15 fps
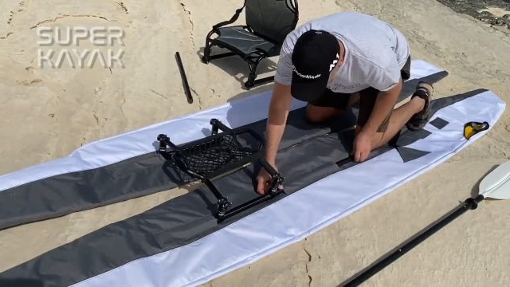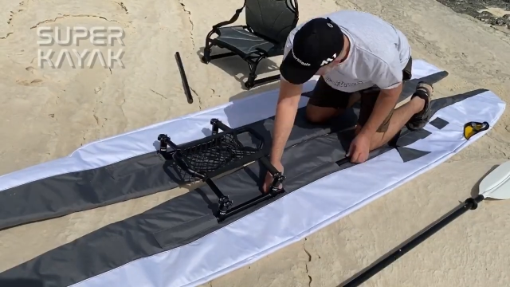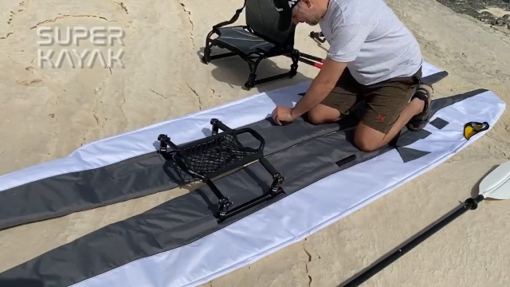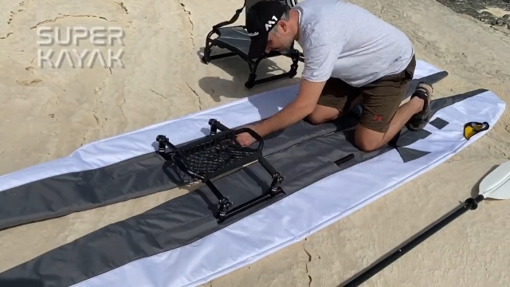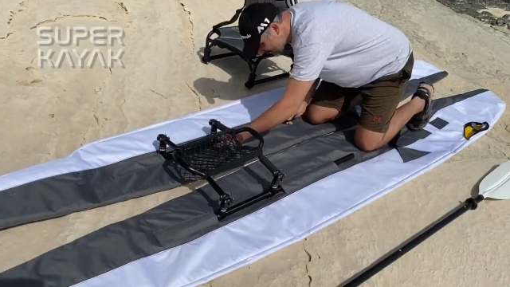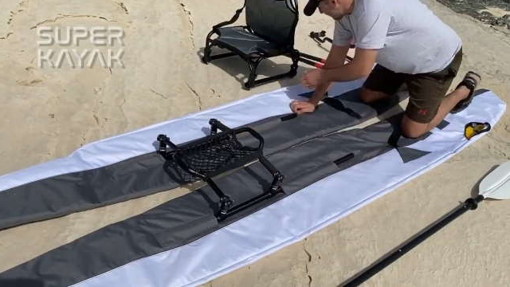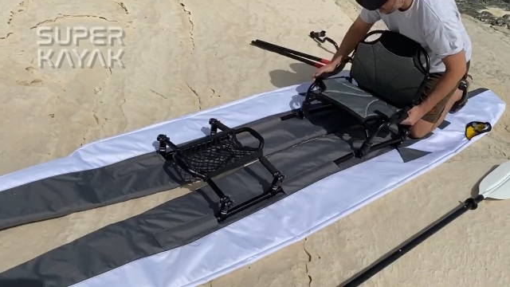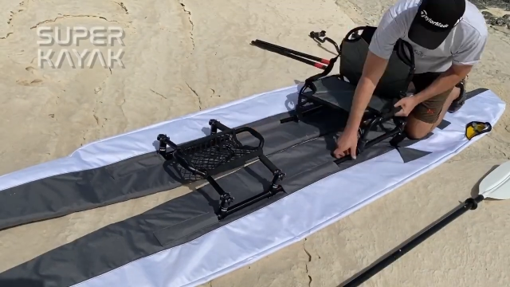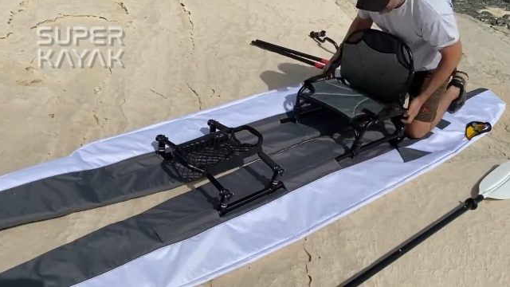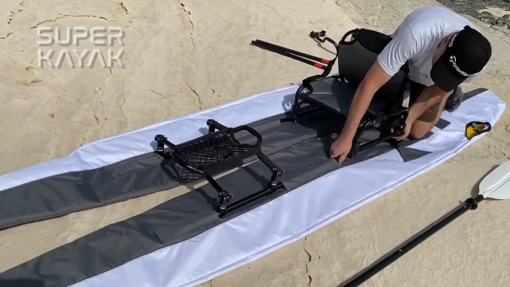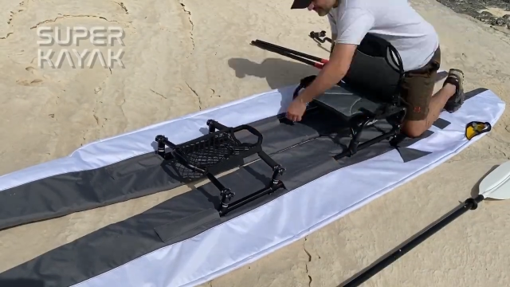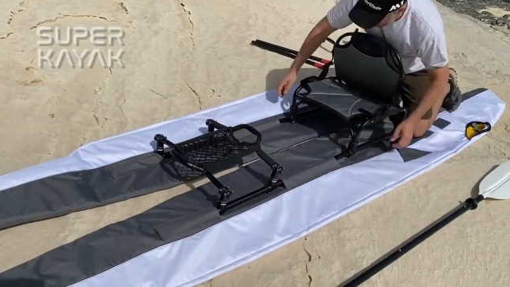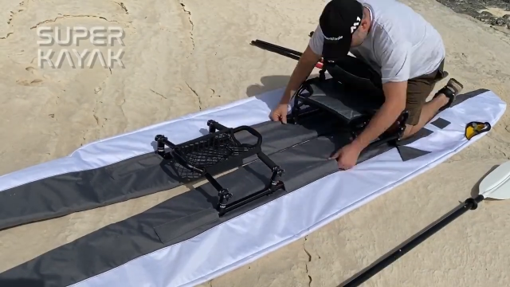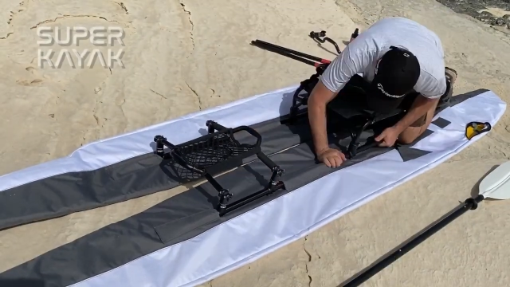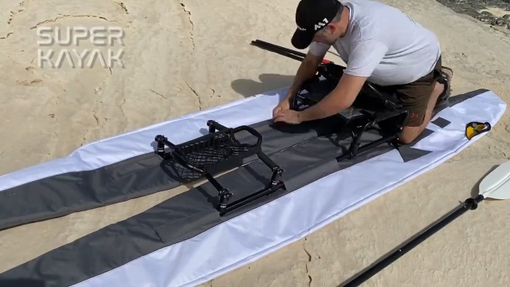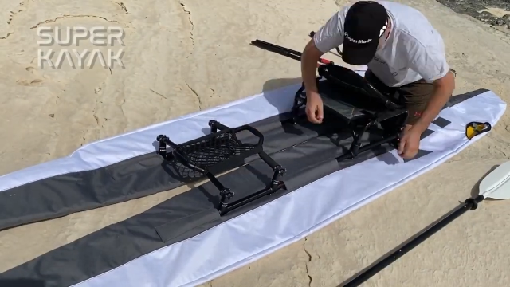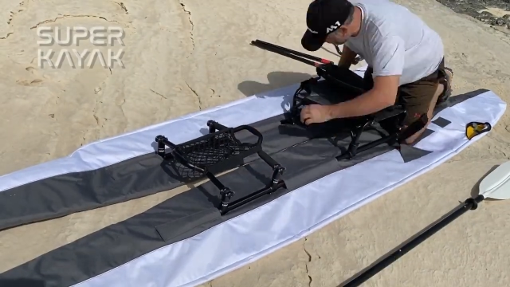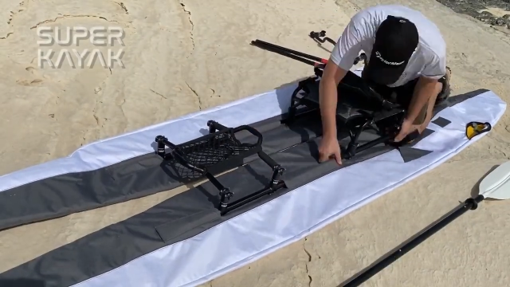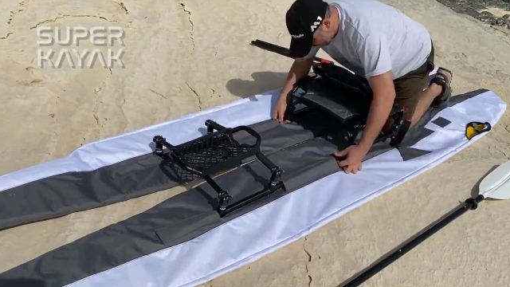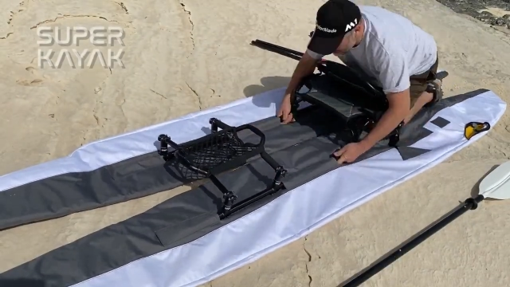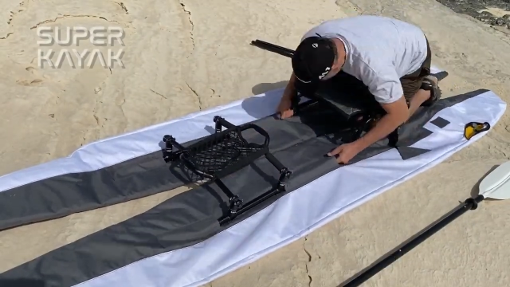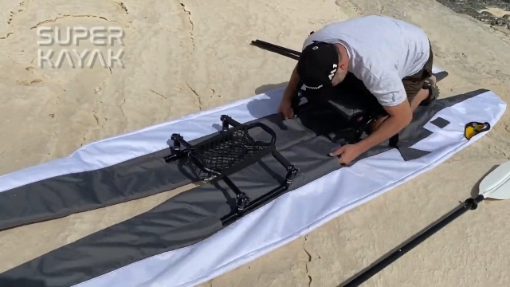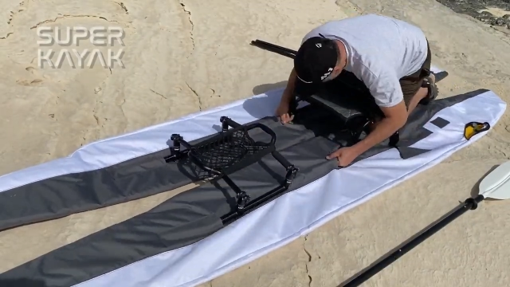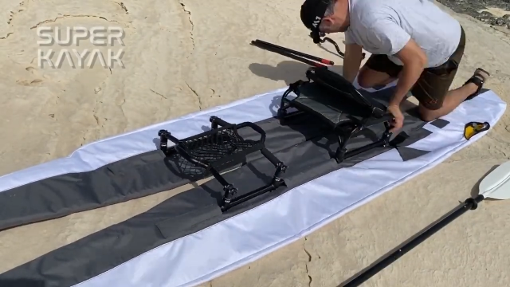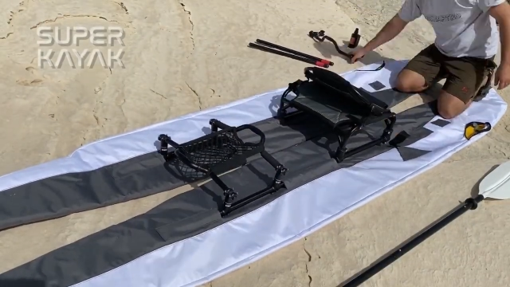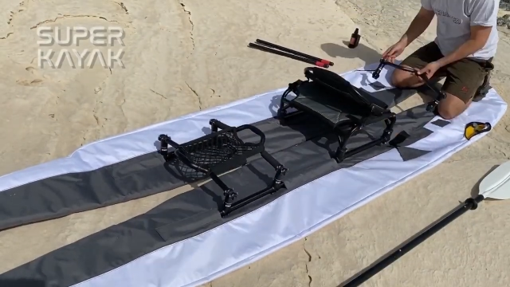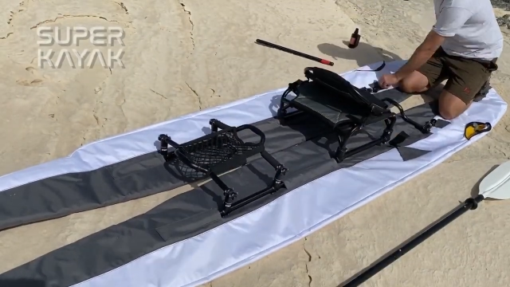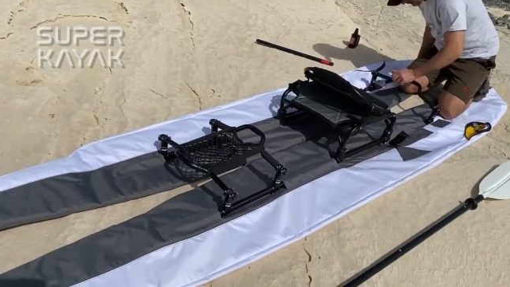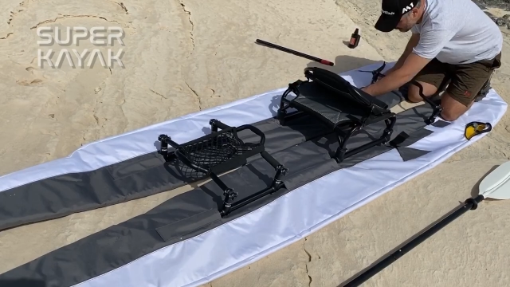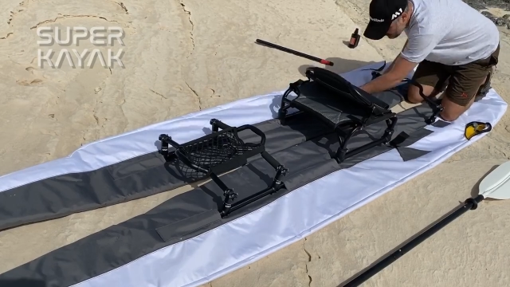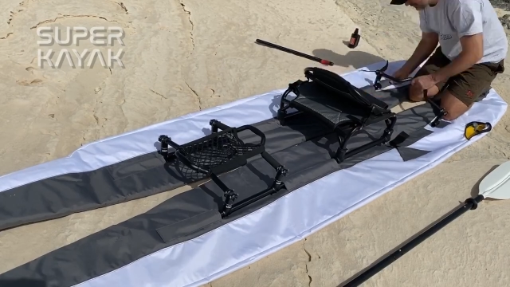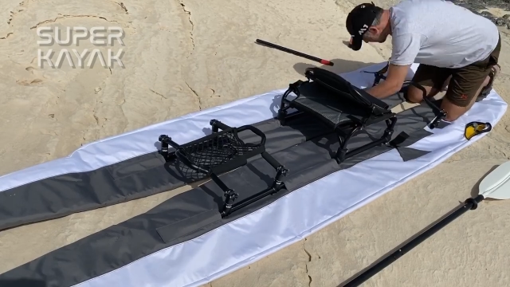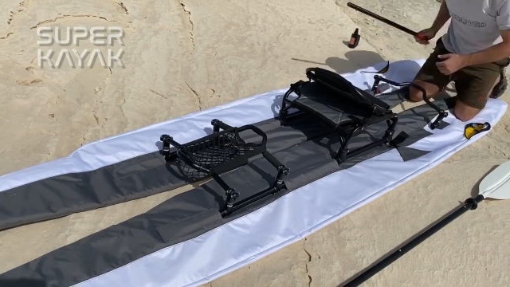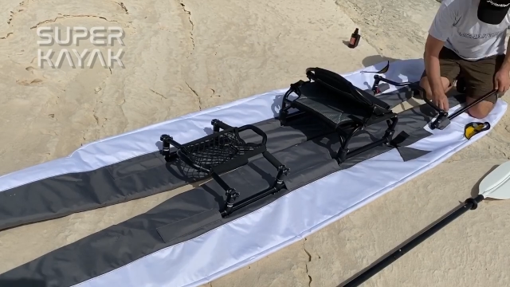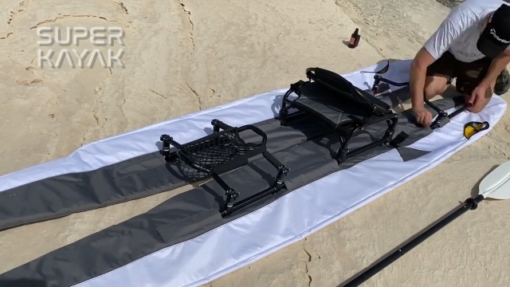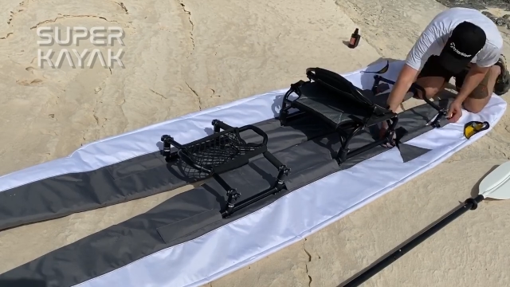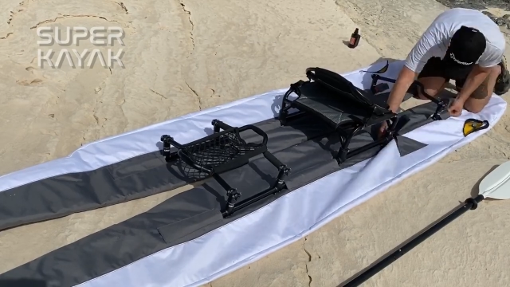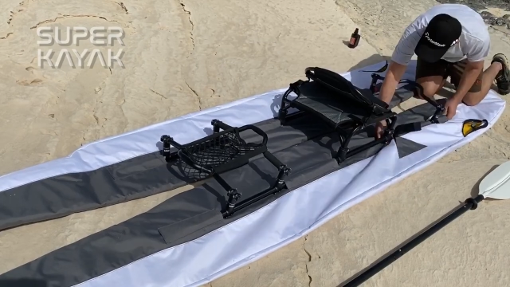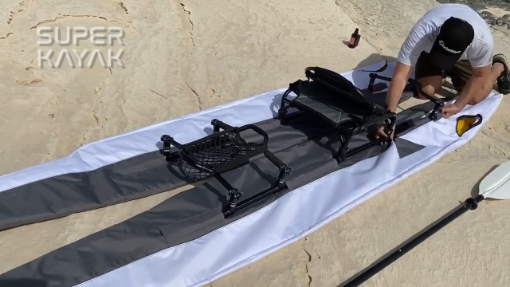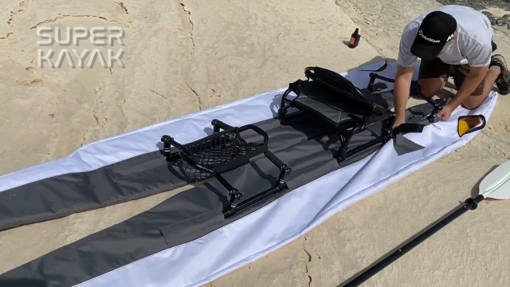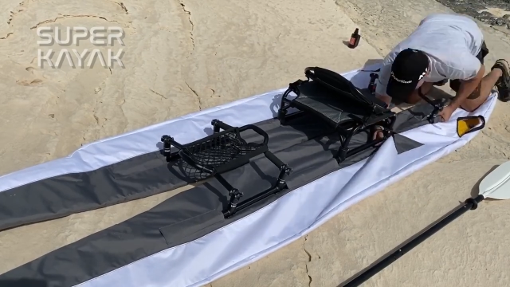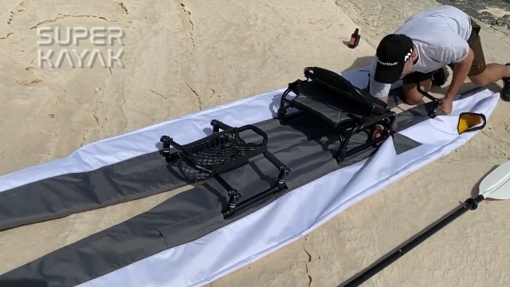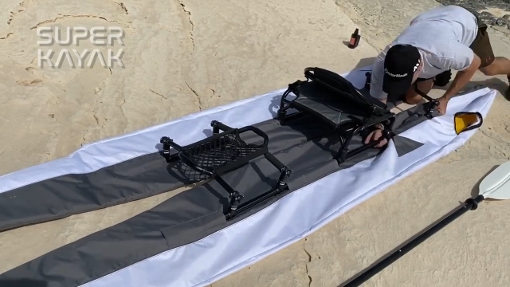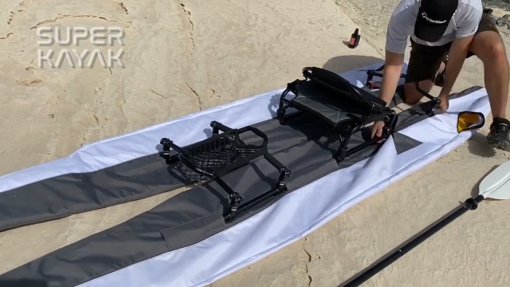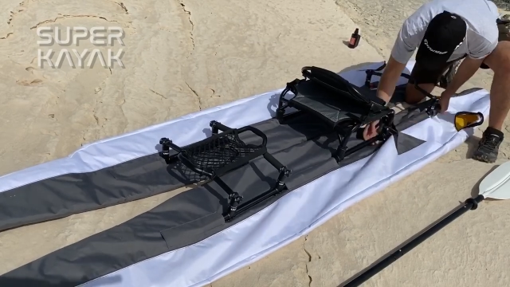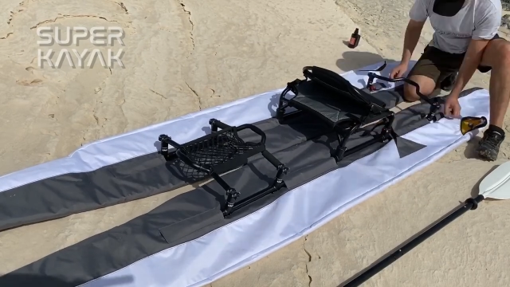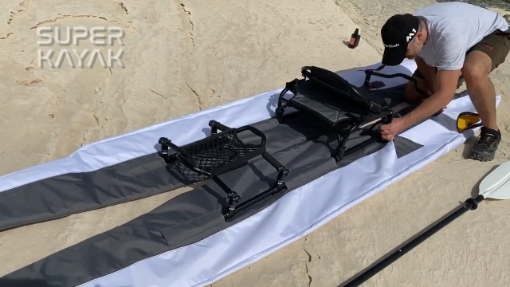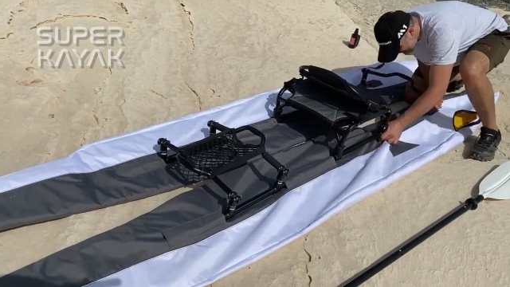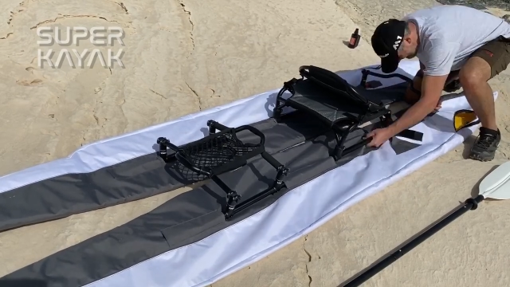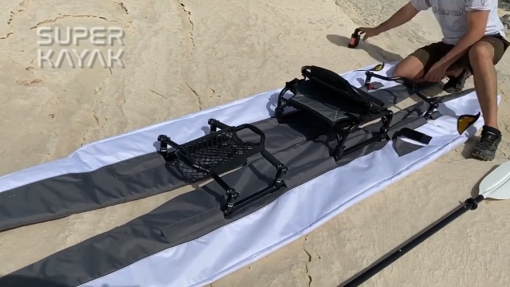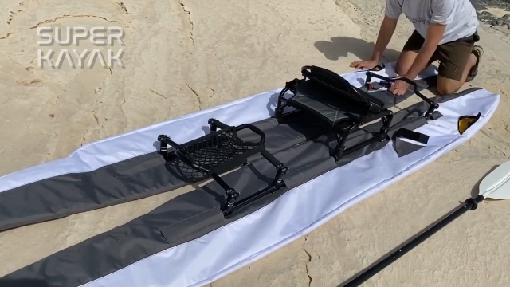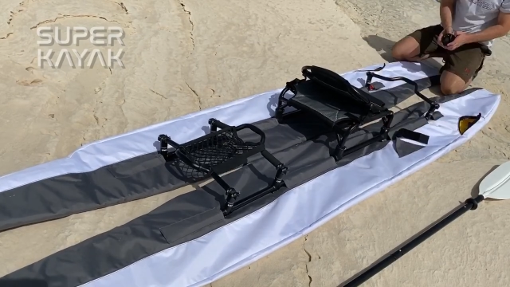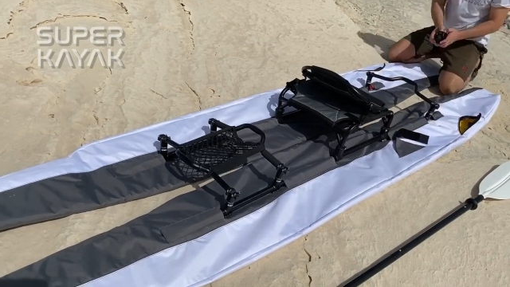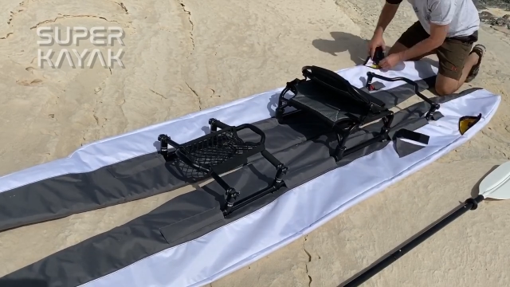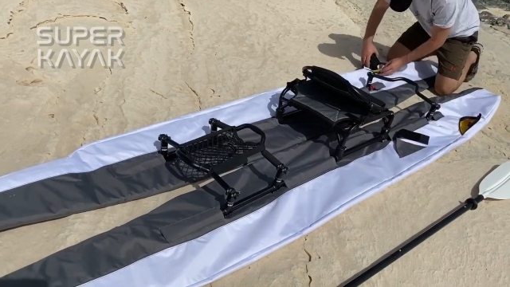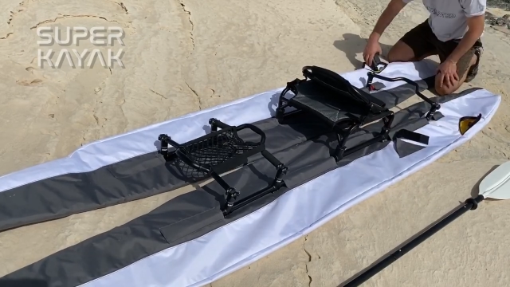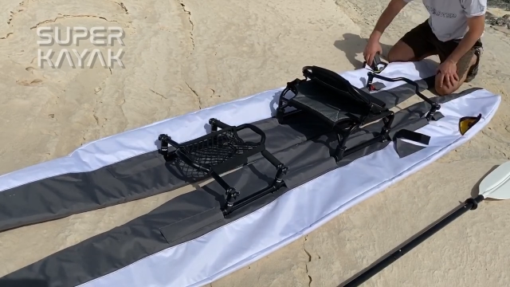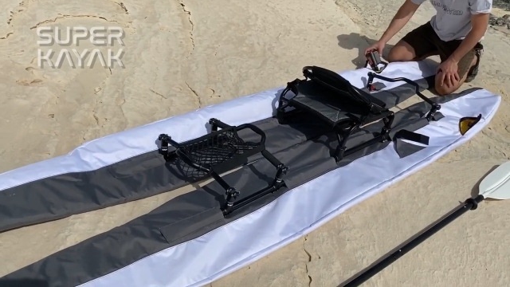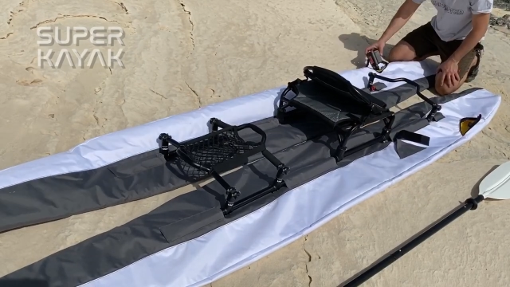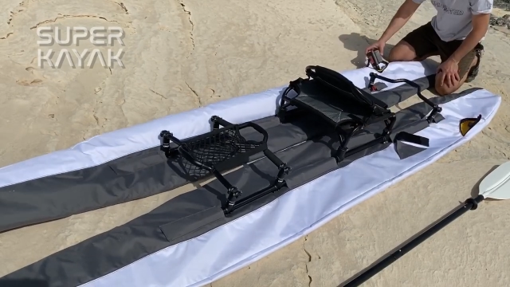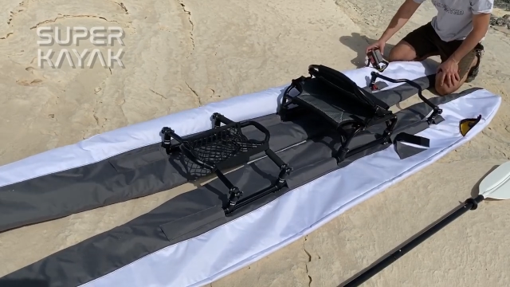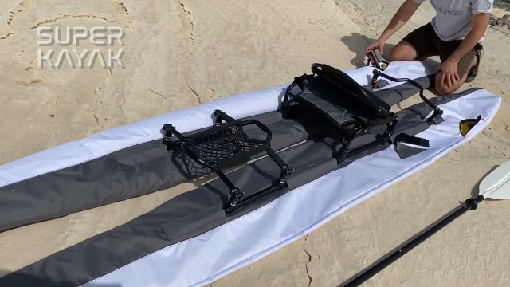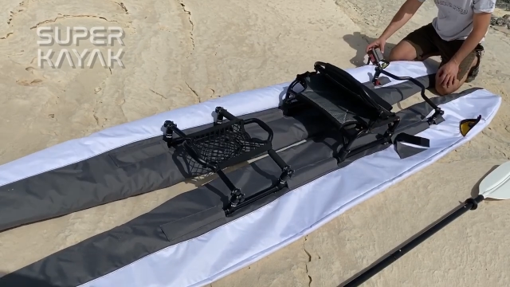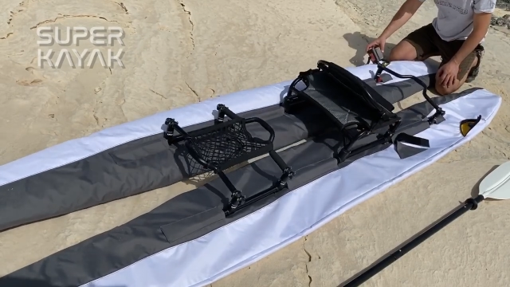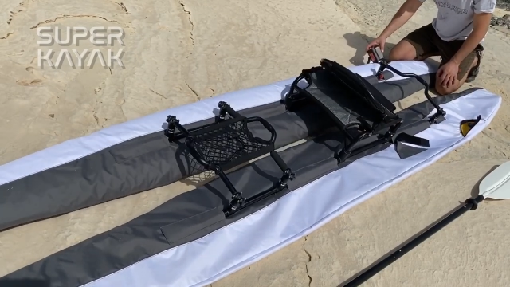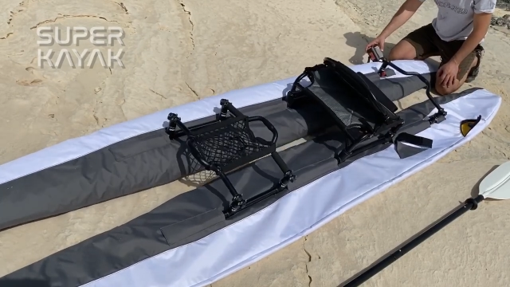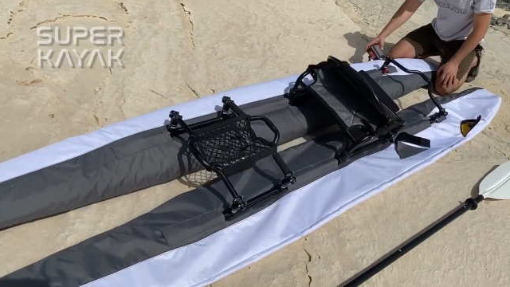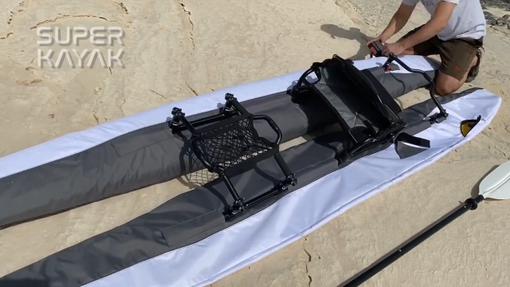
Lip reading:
[unreadable: no face in view]